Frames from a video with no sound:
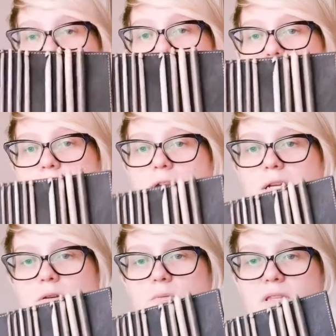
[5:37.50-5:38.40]
Lord only
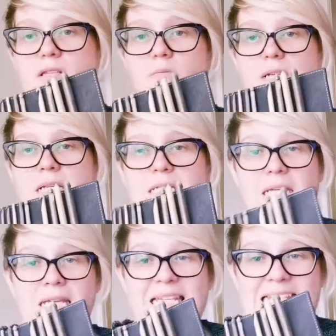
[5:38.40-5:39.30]
knows where this one
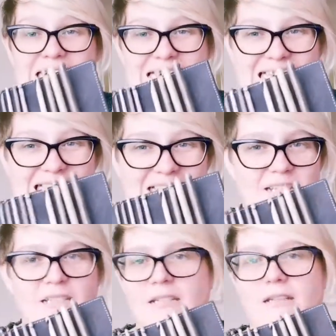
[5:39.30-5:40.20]
is.
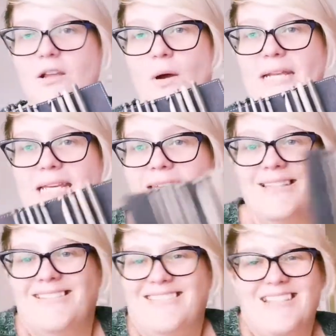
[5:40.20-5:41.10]
No idea.
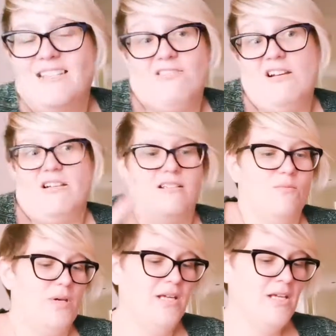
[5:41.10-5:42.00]
It's around here somewhere.